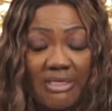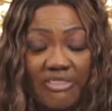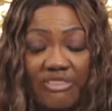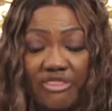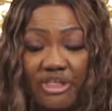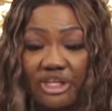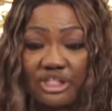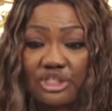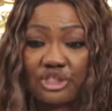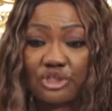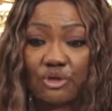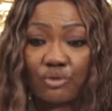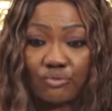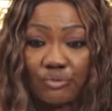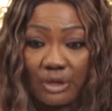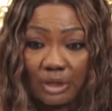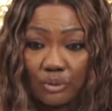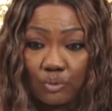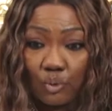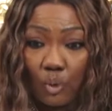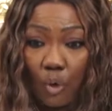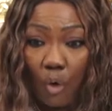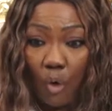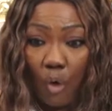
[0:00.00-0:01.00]
The
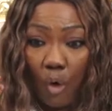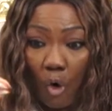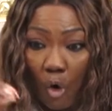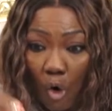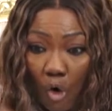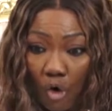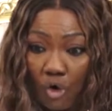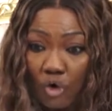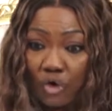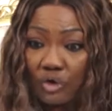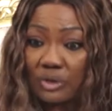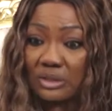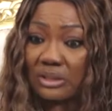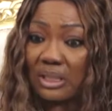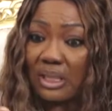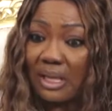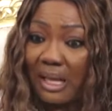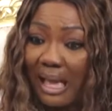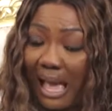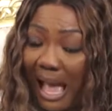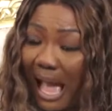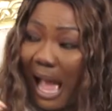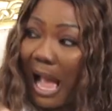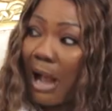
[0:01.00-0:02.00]
children will hoard
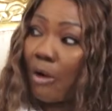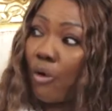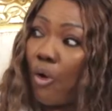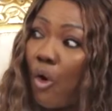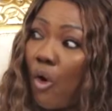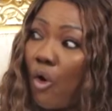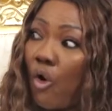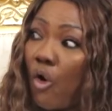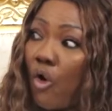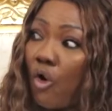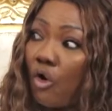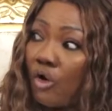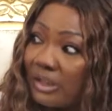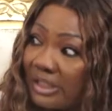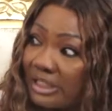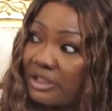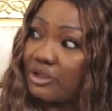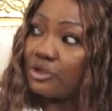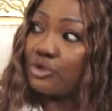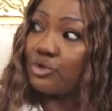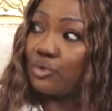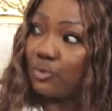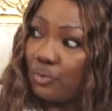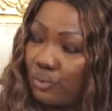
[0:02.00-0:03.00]
alcohol
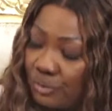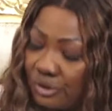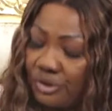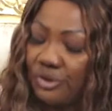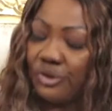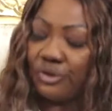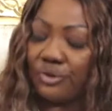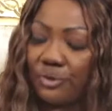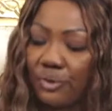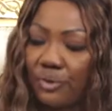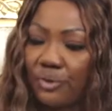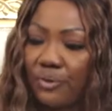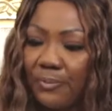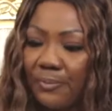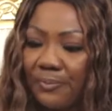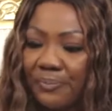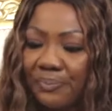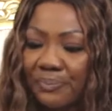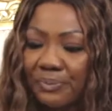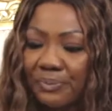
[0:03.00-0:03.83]
into, you know.